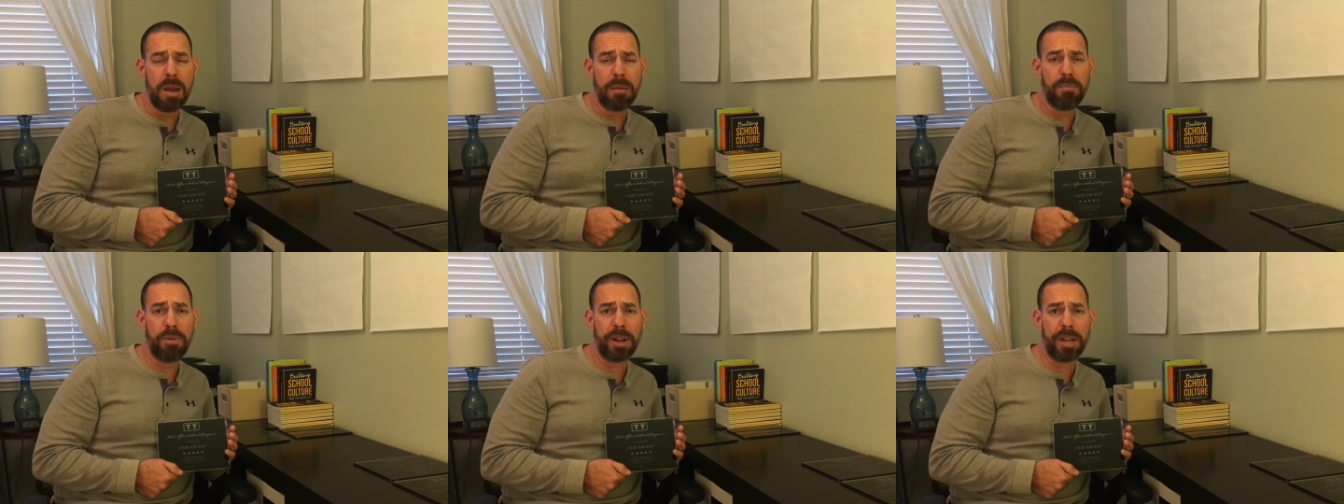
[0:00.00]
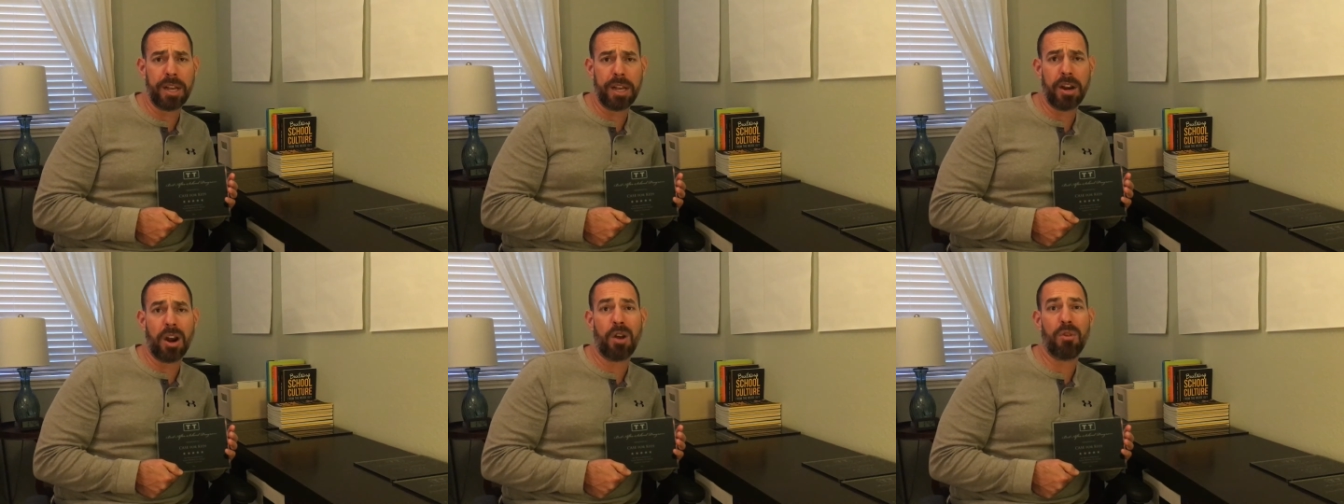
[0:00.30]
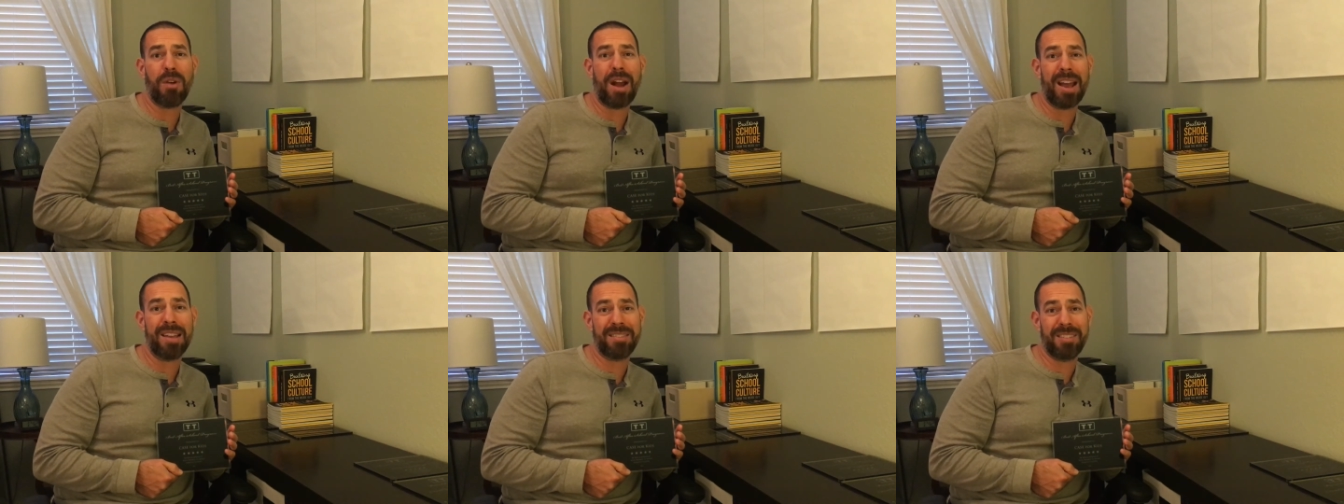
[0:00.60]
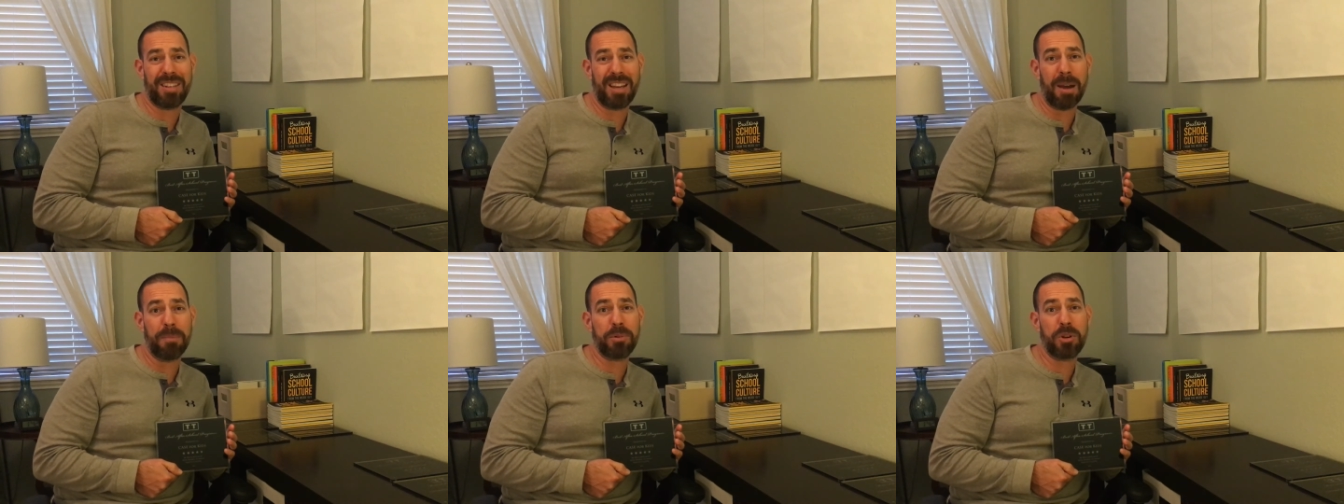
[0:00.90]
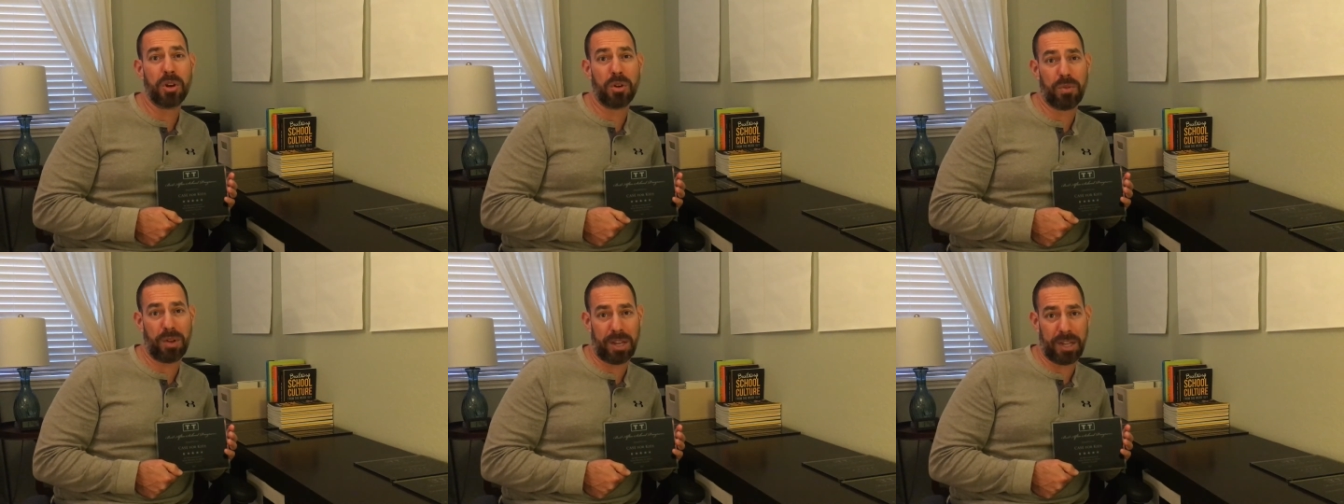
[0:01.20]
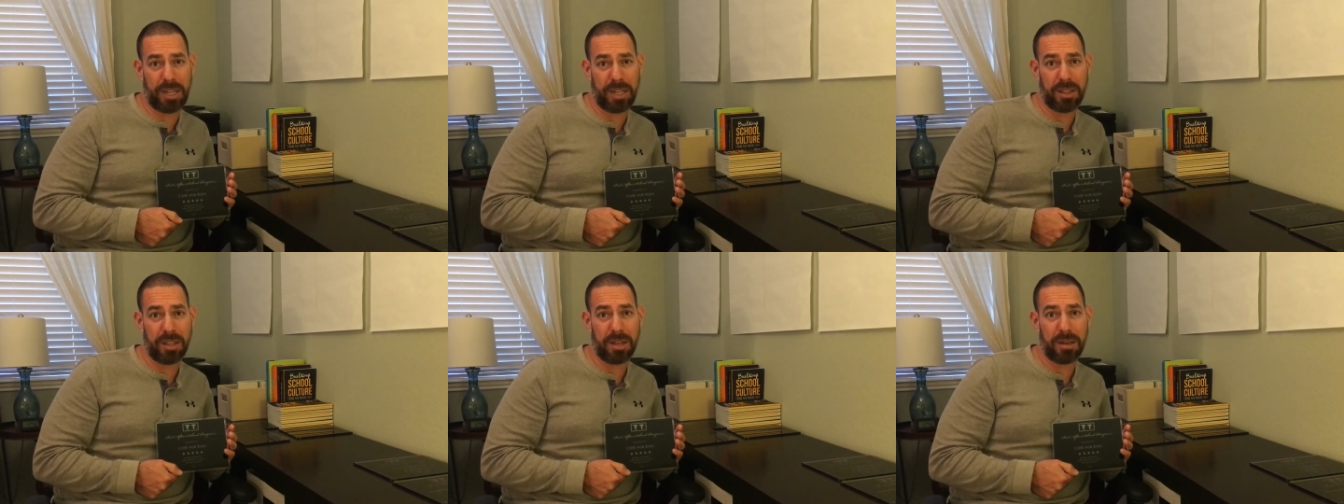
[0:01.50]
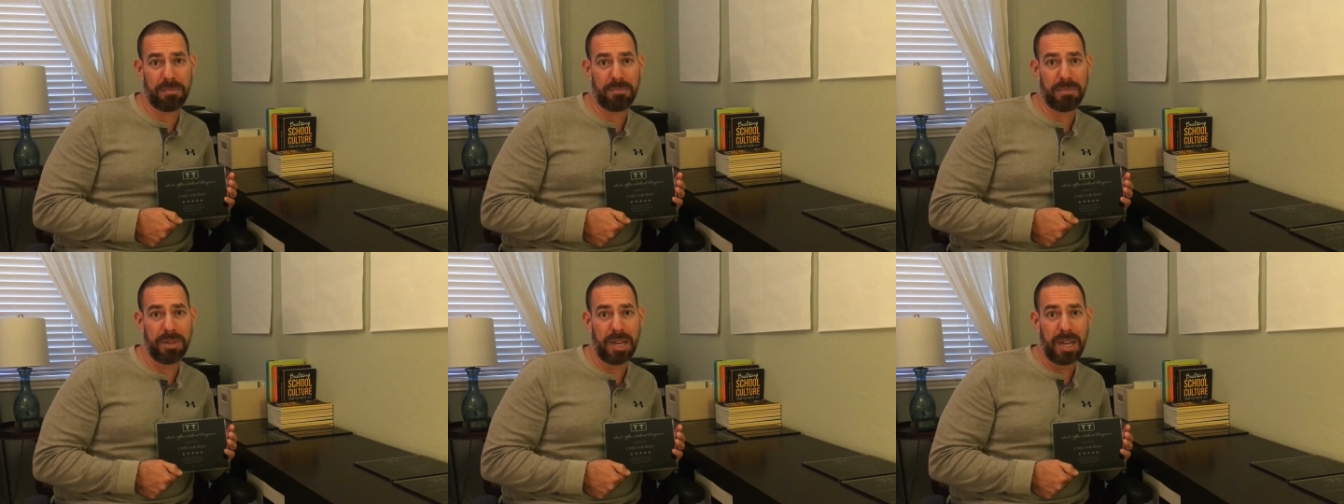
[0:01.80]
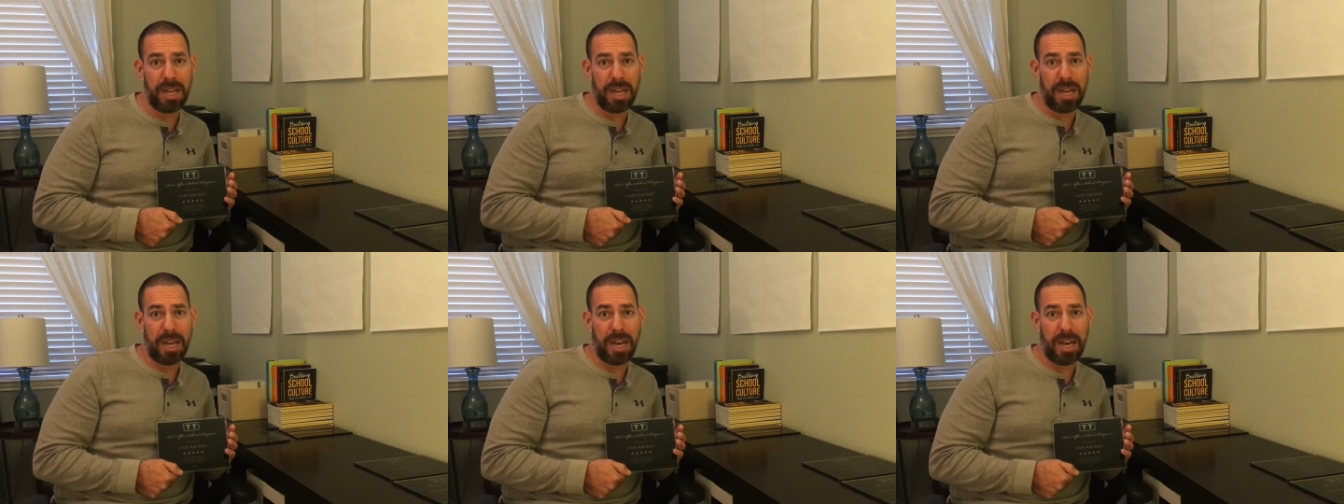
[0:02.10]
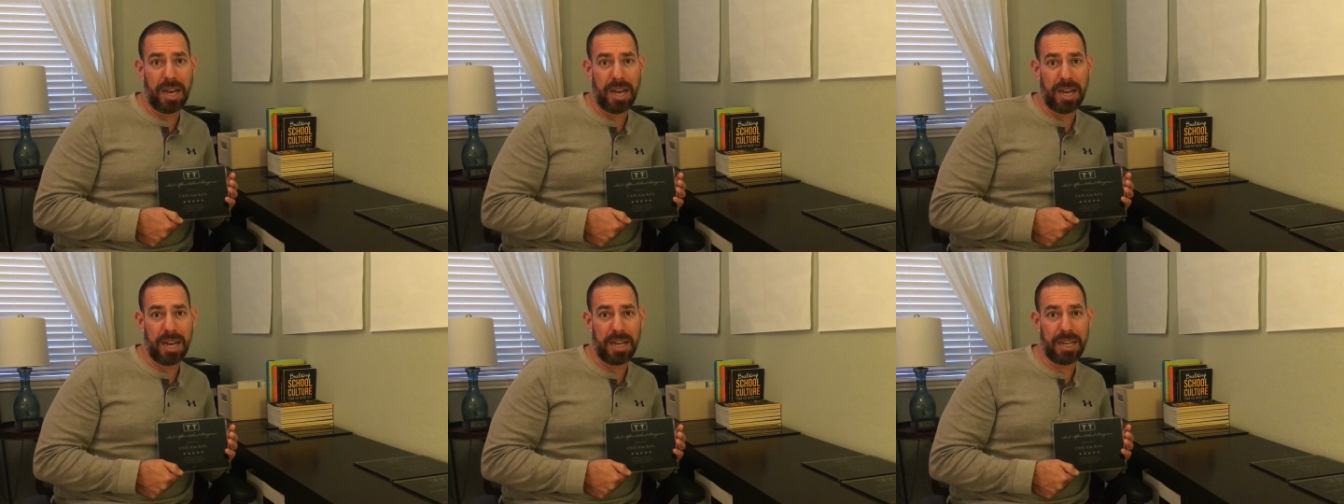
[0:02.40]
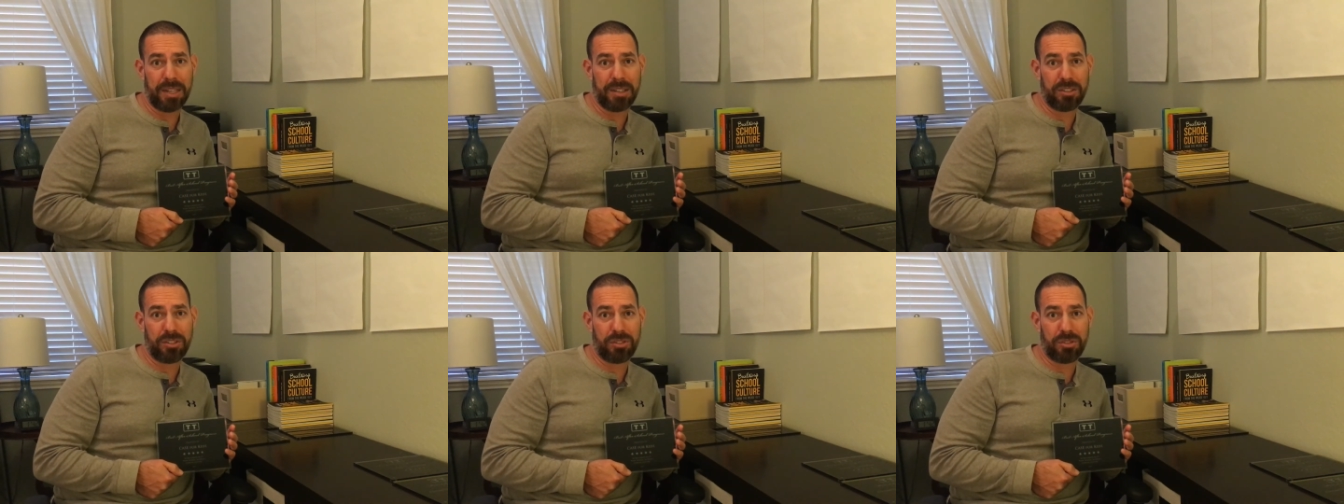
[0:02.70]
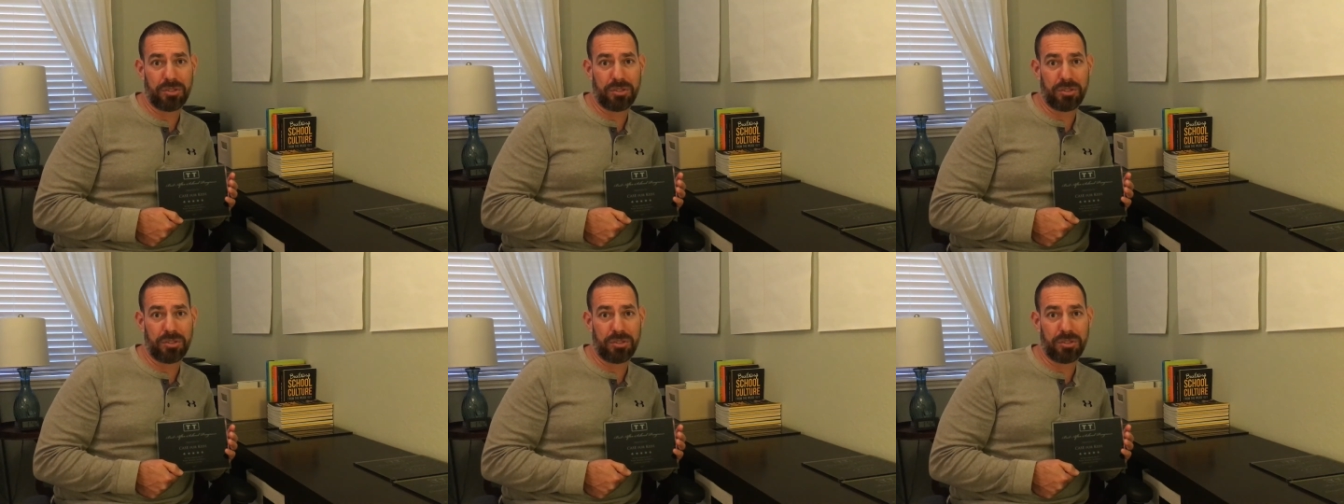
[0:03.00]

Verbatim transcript: bringing our Rising Up curriculum uh,